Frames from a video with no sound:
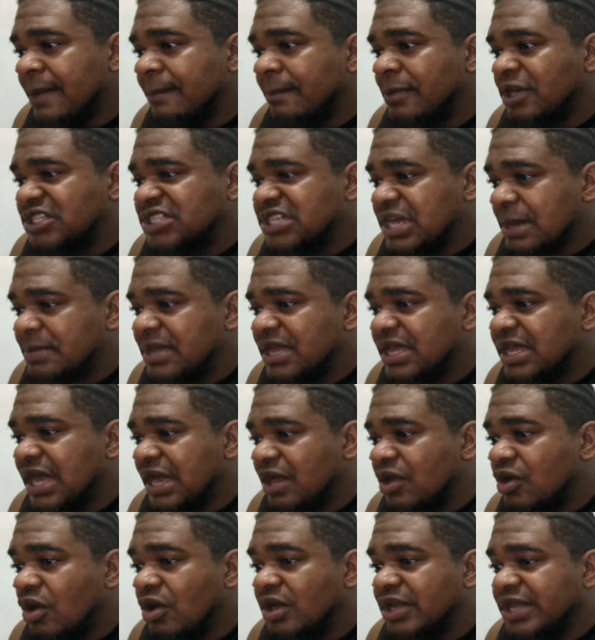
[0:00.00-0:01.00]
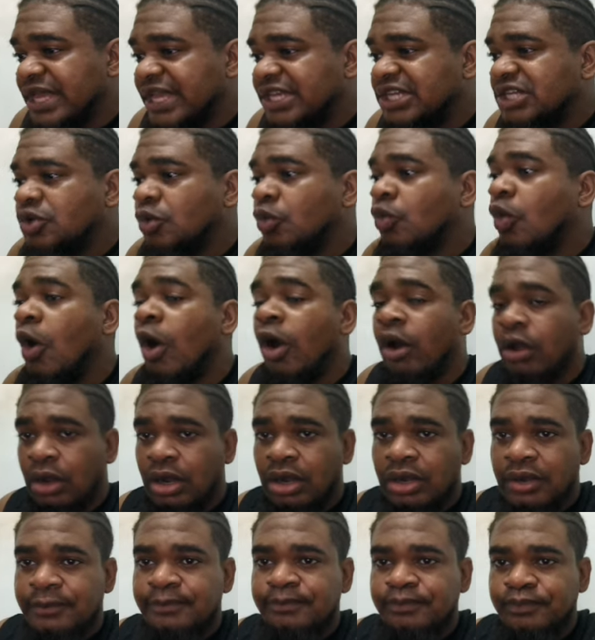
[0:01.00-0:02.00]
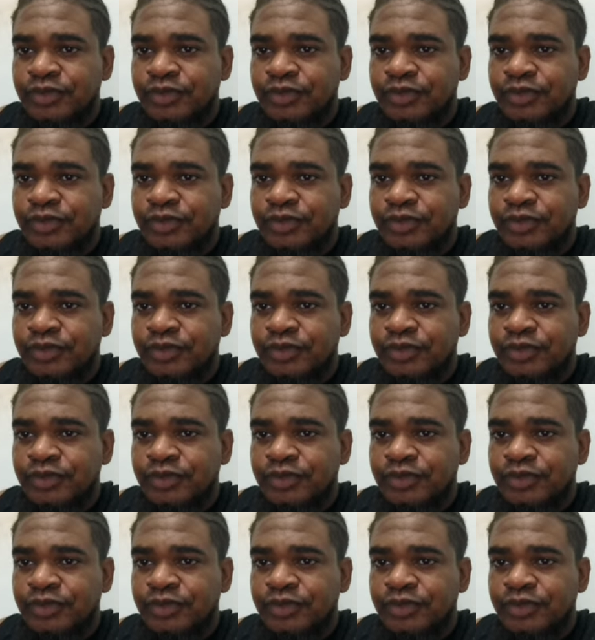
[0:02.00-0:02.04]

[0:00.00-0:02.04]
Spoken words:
but Jamaica gonna get the wall.